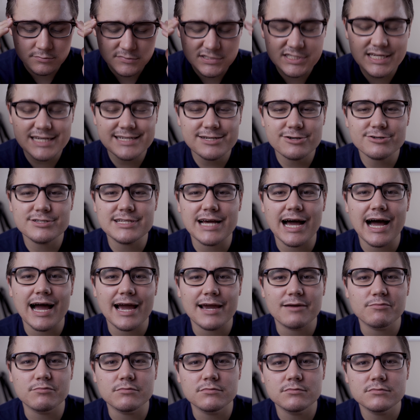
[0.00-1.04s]
take your
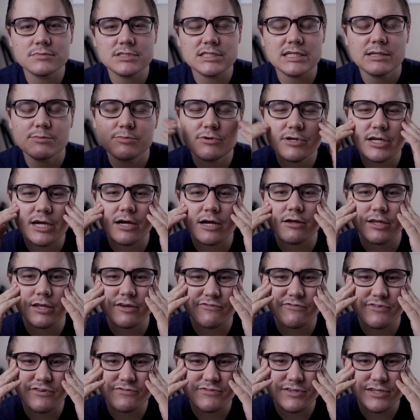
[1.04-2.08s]
time. Stop putting out
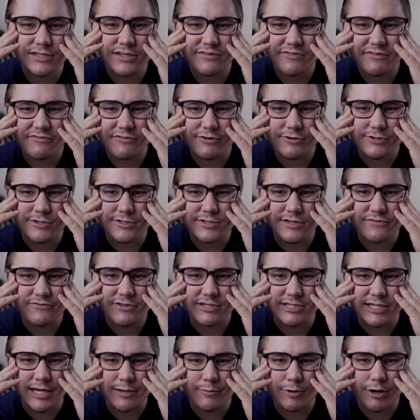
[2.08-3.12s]
15 different versions of the
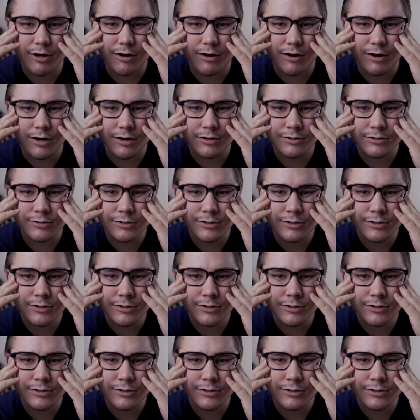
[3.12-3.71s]
same car.